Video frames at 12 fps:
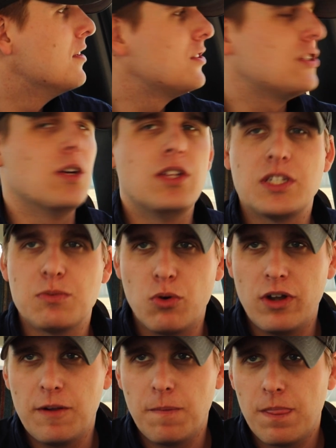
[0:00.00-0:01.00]
So this
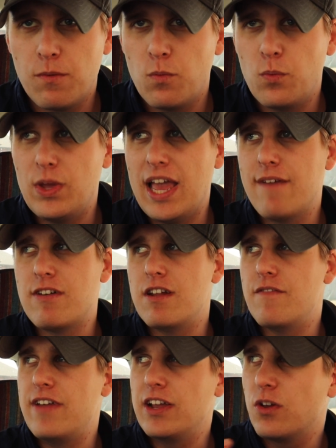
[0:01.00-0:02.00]
morning, we have an
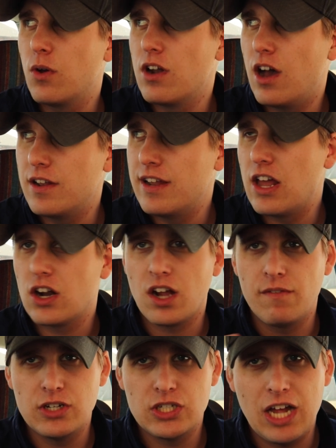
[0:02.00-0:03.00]
event going on at our
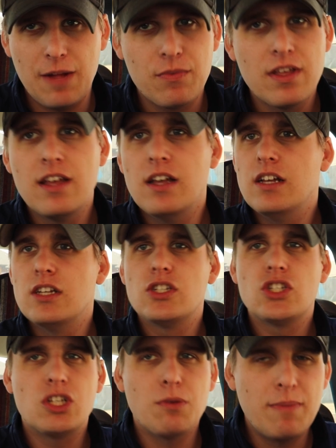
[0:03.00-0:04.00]
coffee shop.
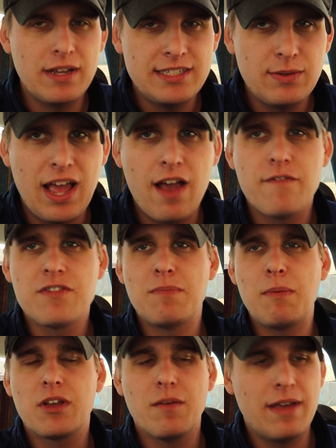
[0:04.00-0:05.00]
Super busy. We have some
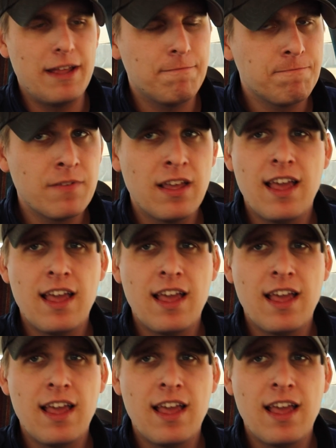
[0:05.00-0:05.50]
people come in,